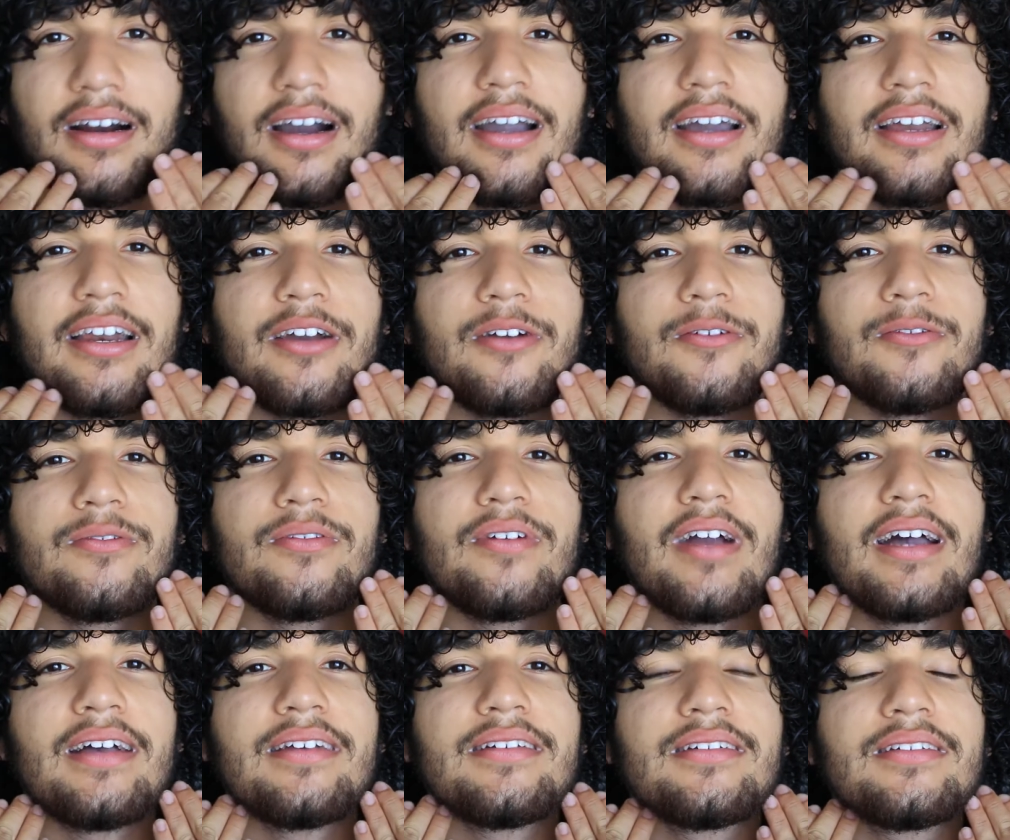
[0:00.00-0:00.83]
and I
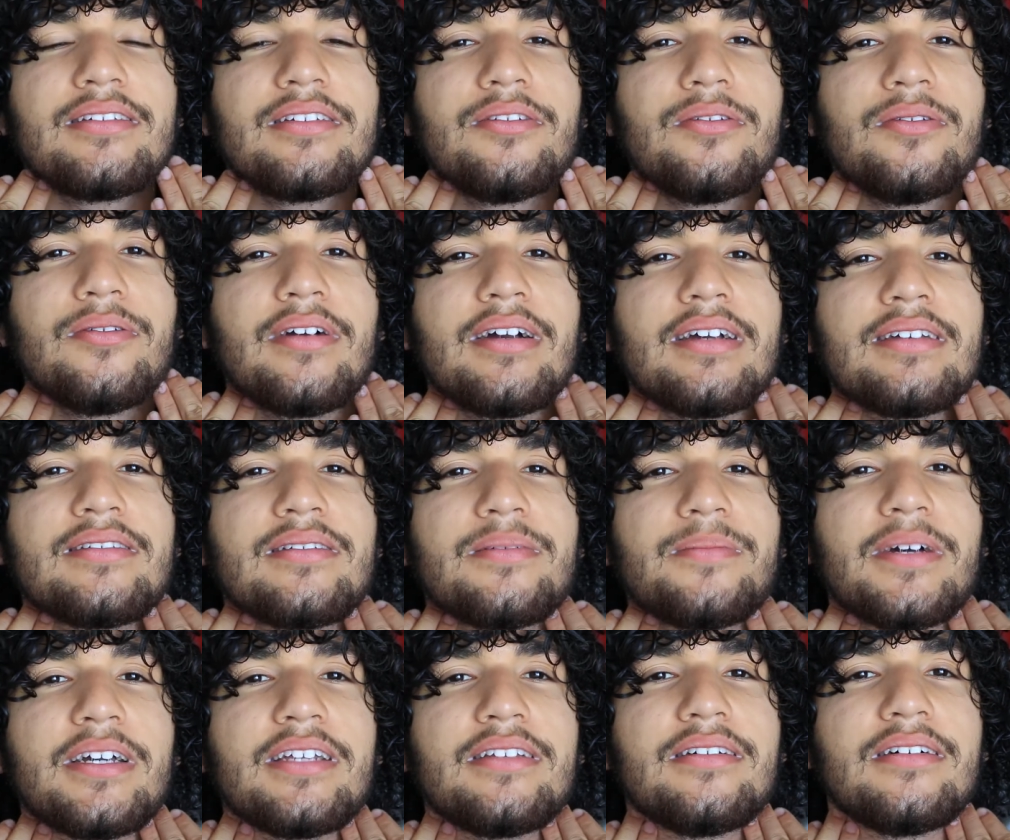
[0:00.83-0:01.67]
rest the rest
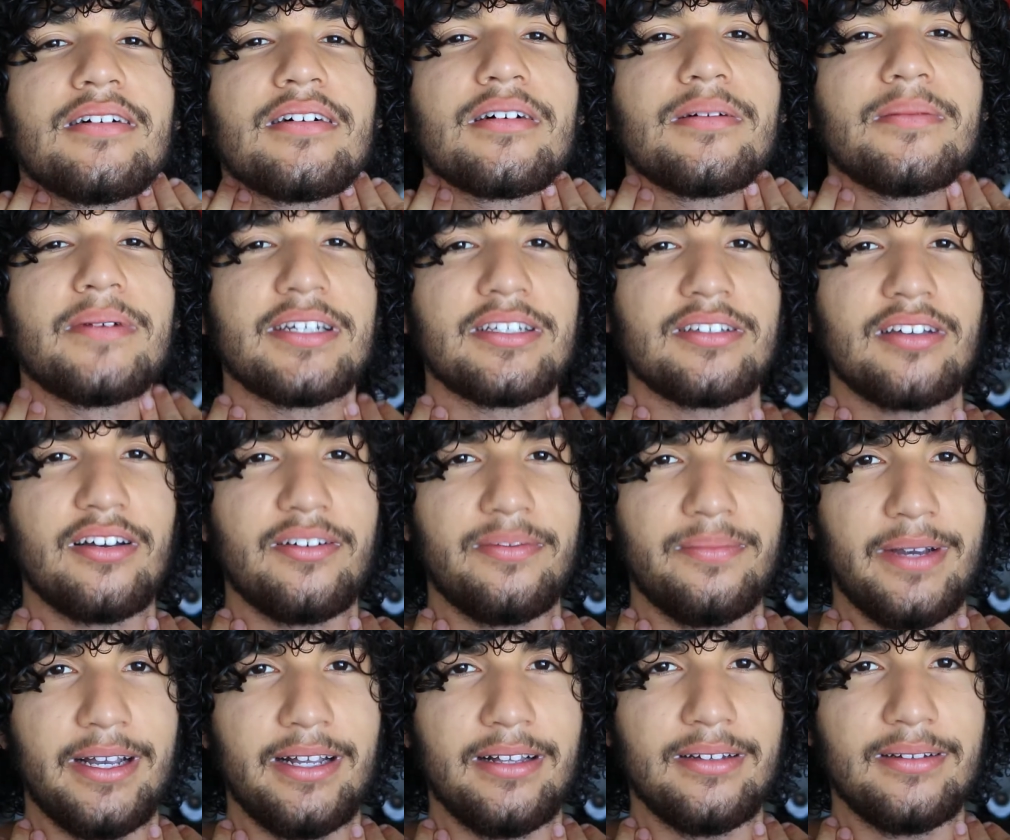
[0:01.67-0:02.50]
of my tongue on my
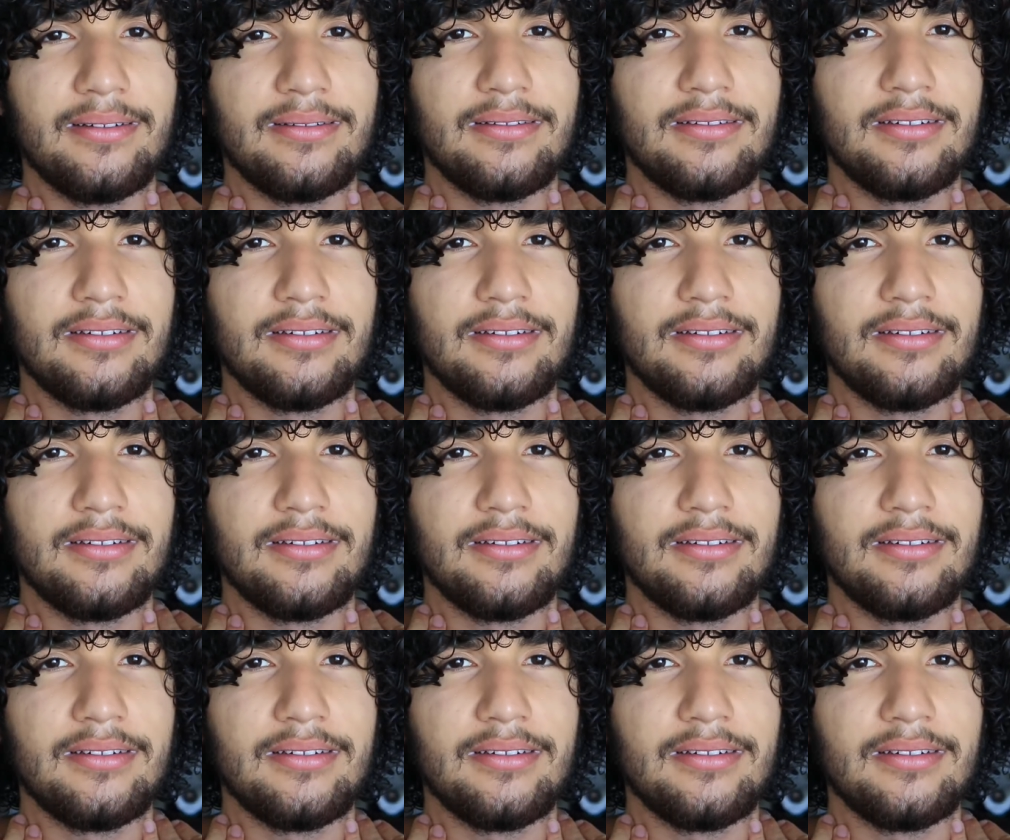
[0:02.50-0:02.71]
soft palate.